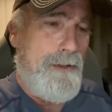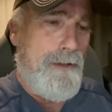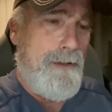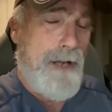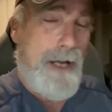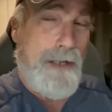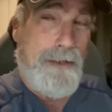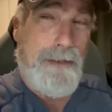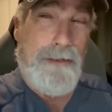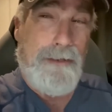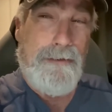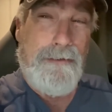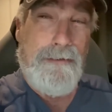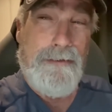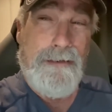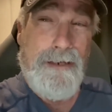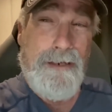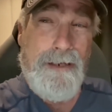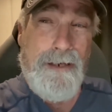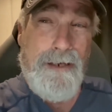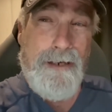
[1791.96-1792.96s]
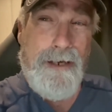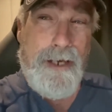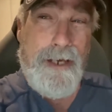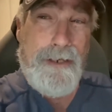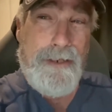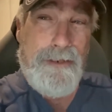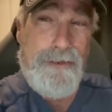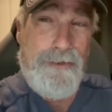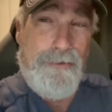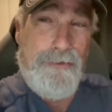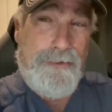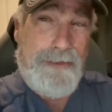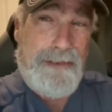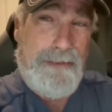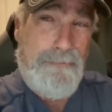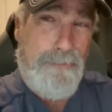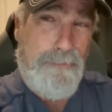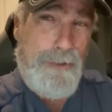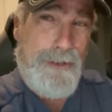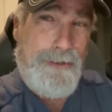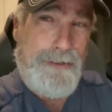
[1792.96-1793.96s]
I could, I could do a
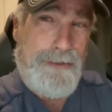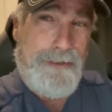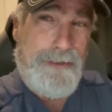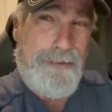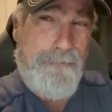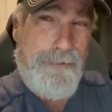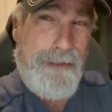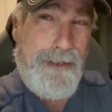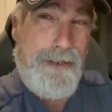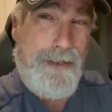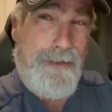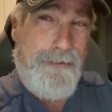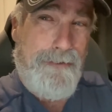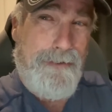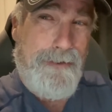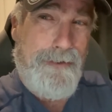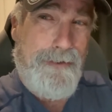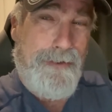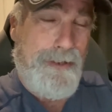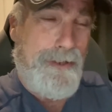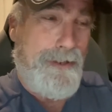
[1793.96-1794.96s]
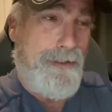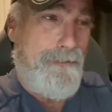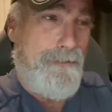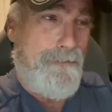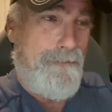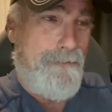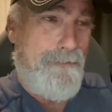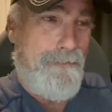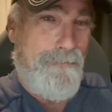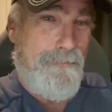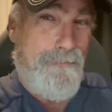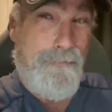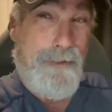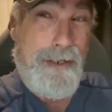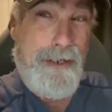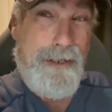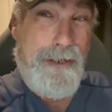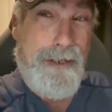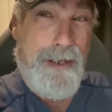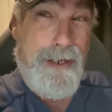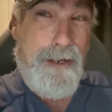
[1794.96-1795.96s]
split screen thing
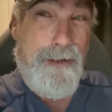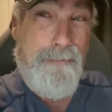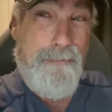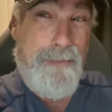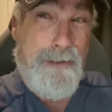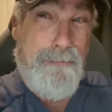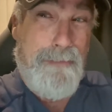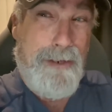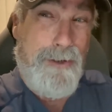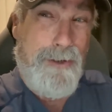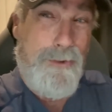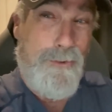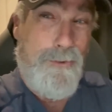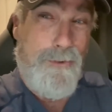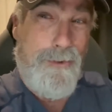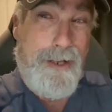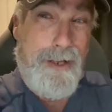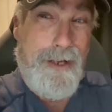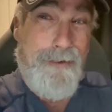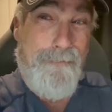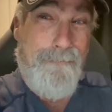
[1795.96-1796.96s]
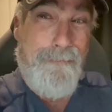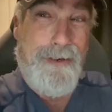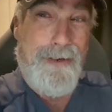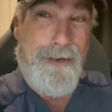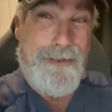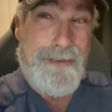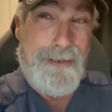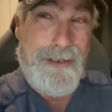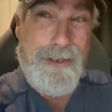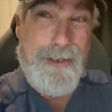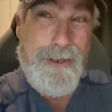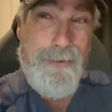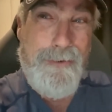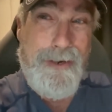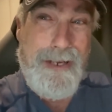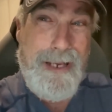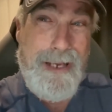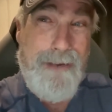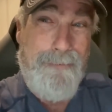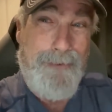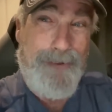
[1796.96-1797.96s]
right now about my whole life because I know what
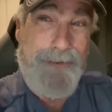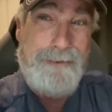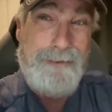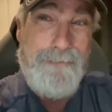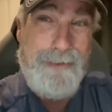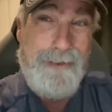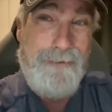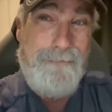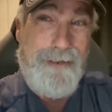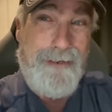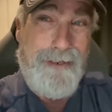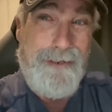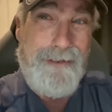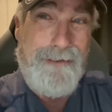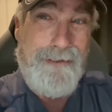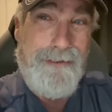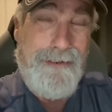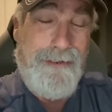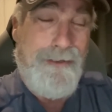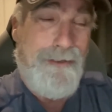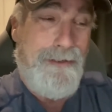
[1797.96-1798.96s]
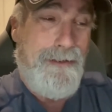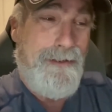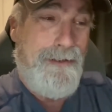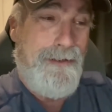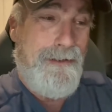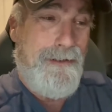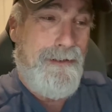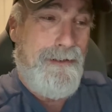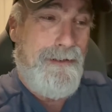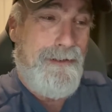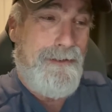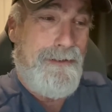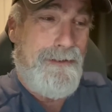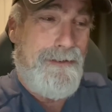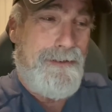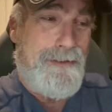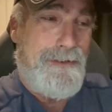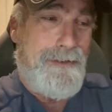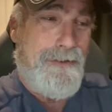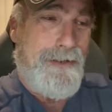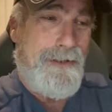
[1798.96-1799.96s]
happened to me, right?
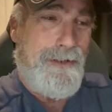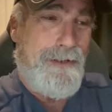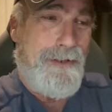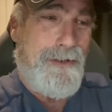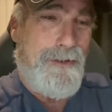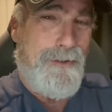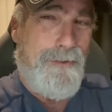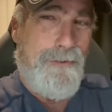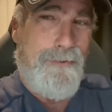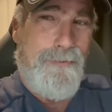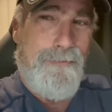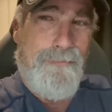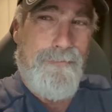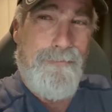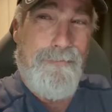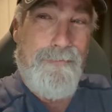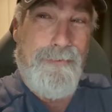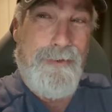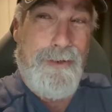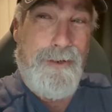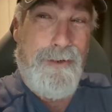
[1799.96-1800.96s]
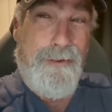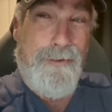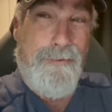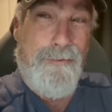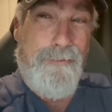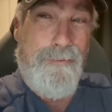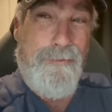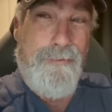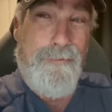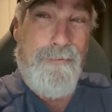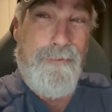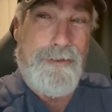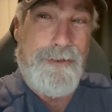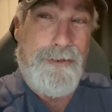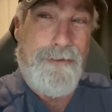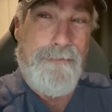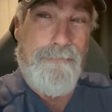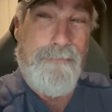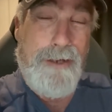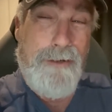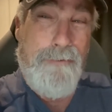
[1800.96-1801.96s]
So I could go, you
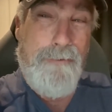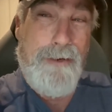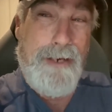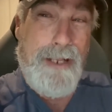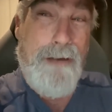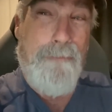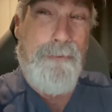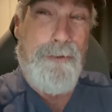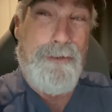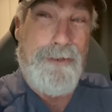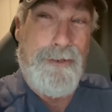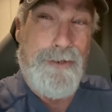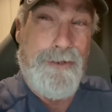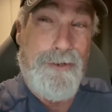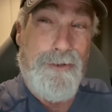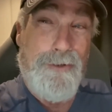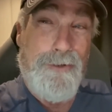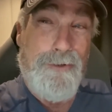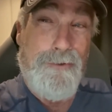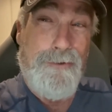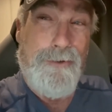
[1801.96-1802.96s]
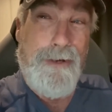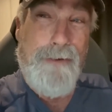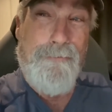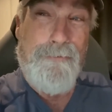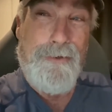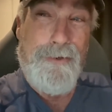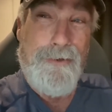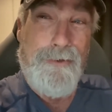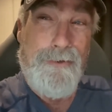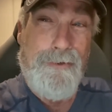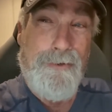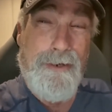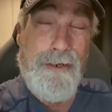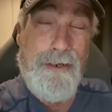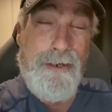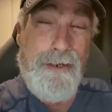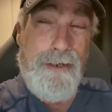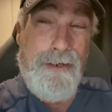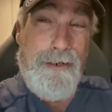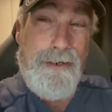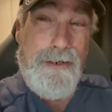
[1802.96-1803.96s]
know, well, what happened to you after
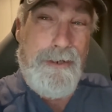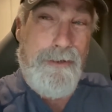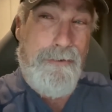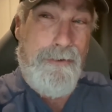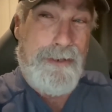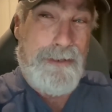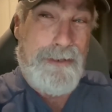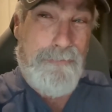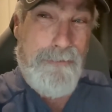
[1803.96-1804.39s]
U.S.